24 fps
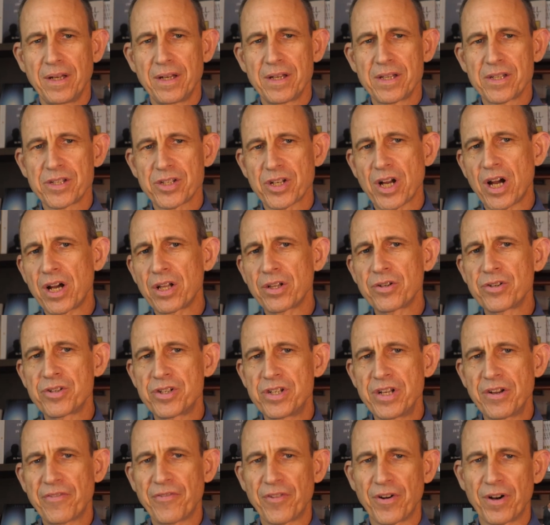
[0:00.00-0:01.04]
Scholars
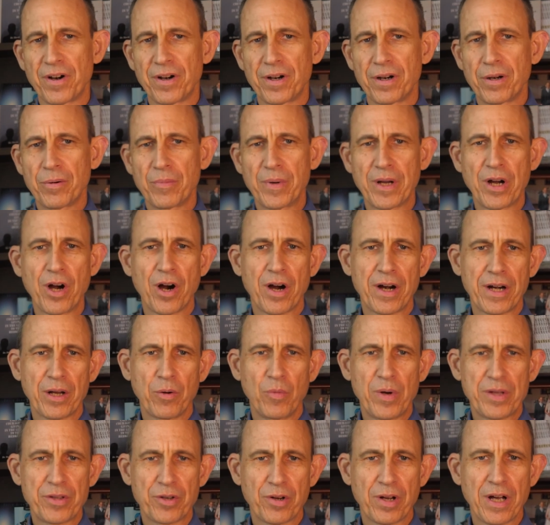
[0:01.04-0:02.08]
differ regarding
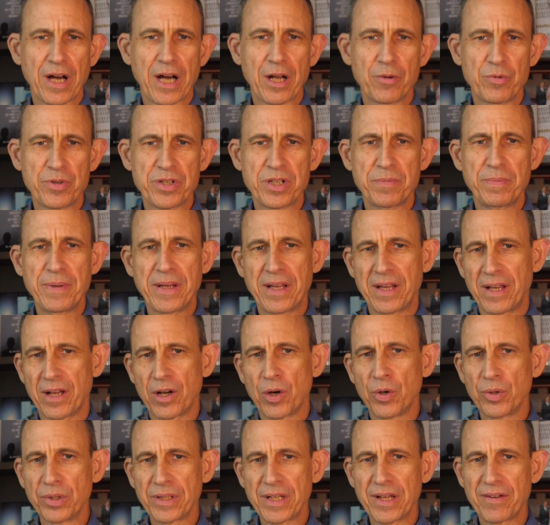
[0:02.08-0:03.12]
whether God was speaking
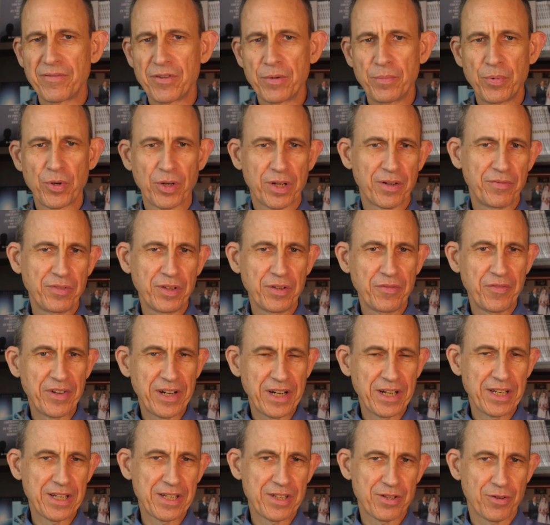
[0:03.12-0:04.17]
only of the book of
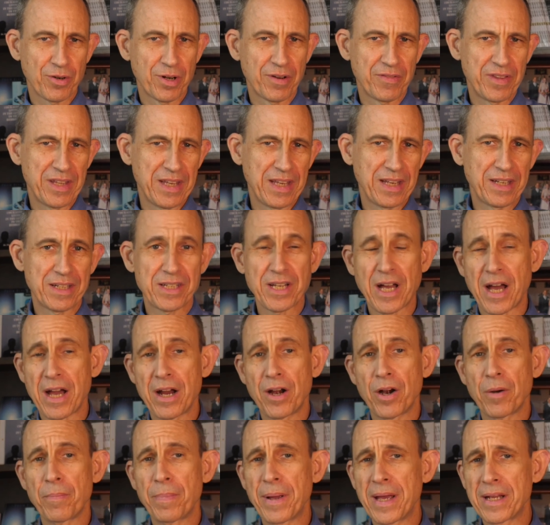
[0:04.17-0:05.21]
Leviticus or of the
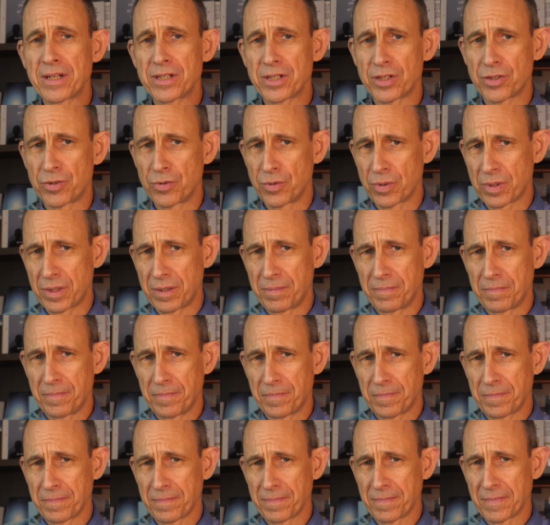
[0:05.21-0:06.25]
entire Pentateuch.
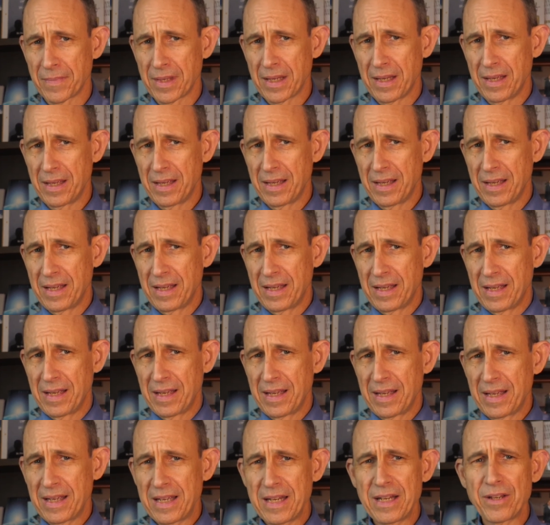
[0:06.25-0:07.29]

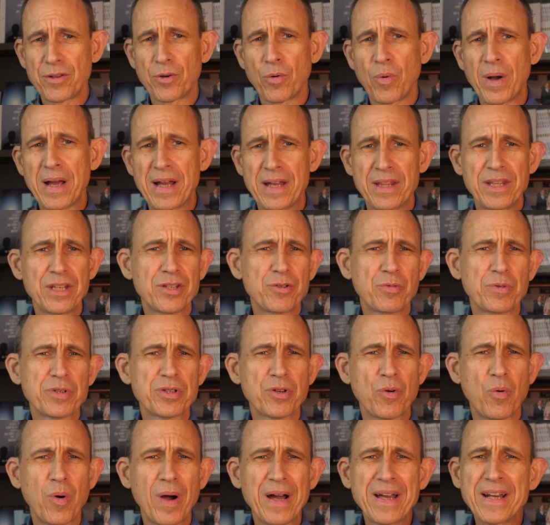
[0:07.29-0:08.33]
Either way, this was
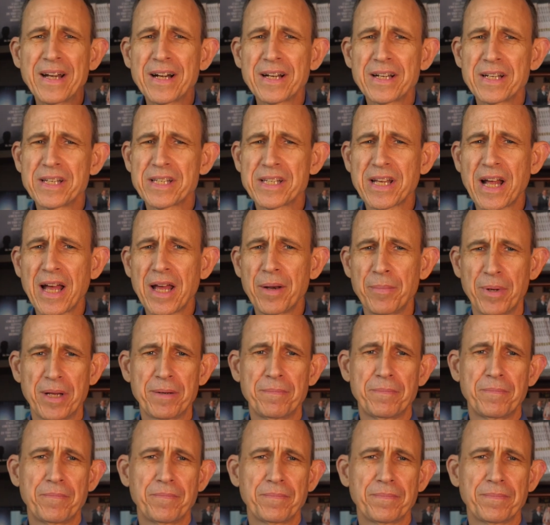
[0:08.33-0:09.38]
quite an assignment.
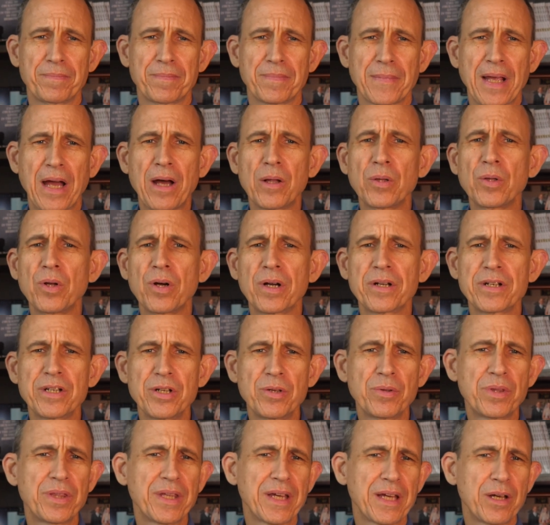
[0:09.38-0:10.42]
How long do
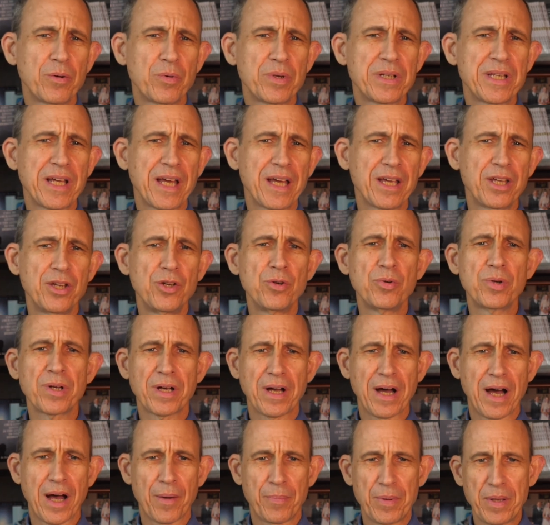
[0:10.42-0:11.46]
you think it would take you to
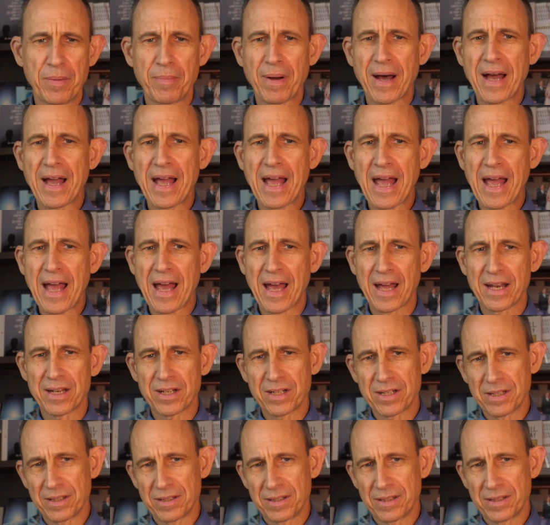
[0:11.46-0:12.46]
copy by hand